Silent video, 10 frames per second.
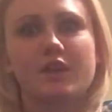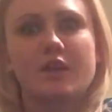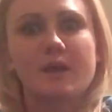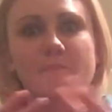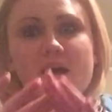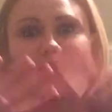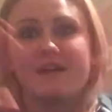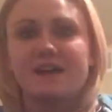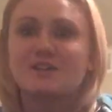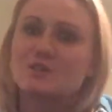keep my
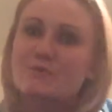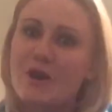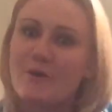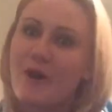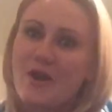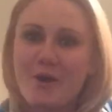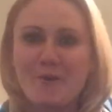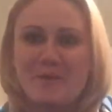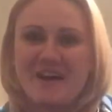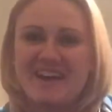legs spread wide
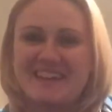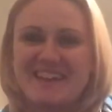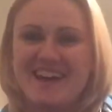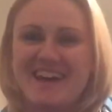open.